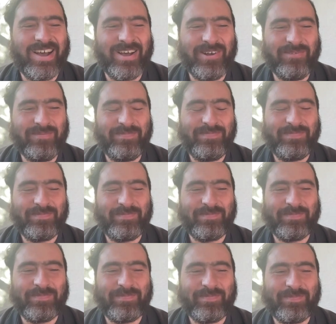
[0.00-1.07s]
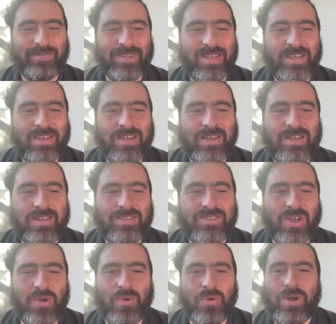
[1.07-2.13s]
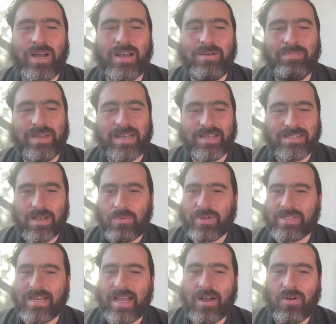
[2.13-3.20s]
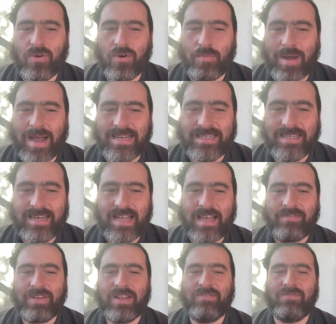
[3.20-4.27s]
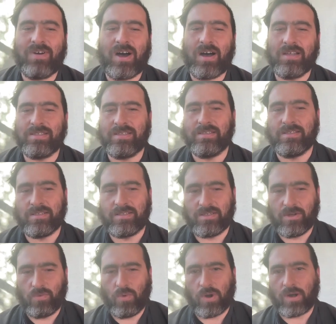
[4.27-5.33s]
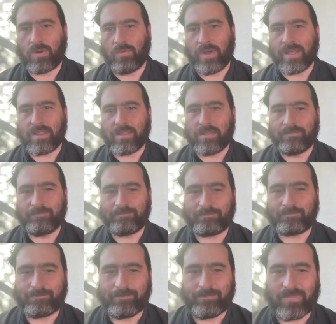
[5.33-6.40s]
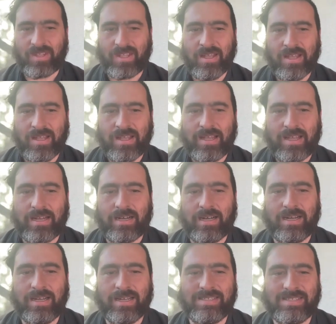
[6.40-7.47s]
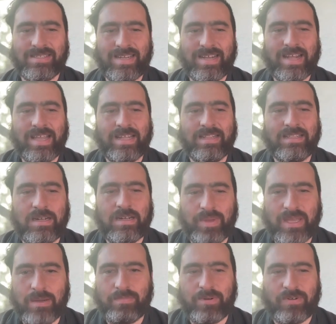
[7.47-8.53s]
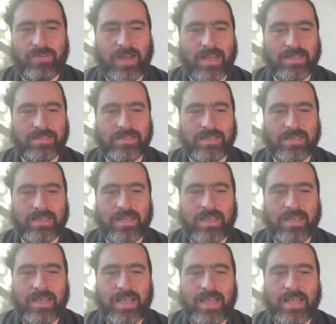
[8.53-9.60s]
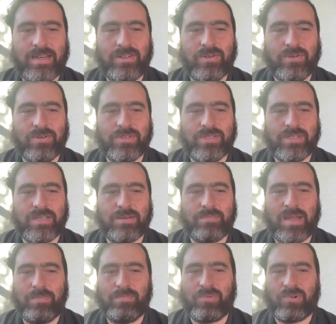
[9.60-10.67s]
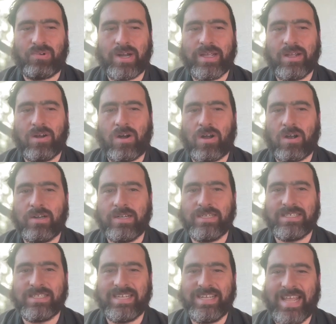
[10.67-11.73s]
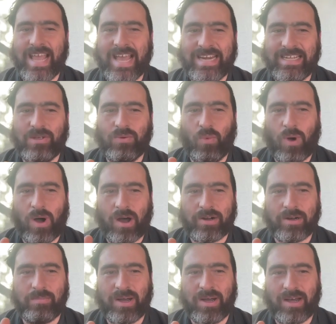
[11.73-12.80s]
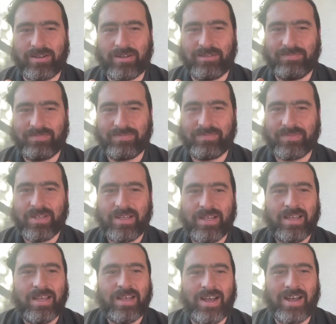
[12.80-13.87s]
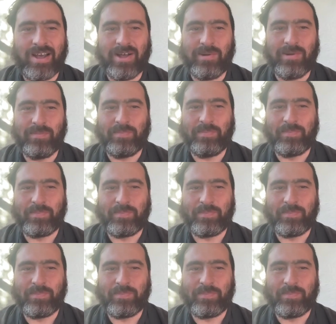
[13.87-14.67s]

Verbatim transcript: um, so uh, because I wasn't at home, I didn't have any vases to work with. Uh, instead, I ended up improvising and using my bright orange Yeti water bottle. Um,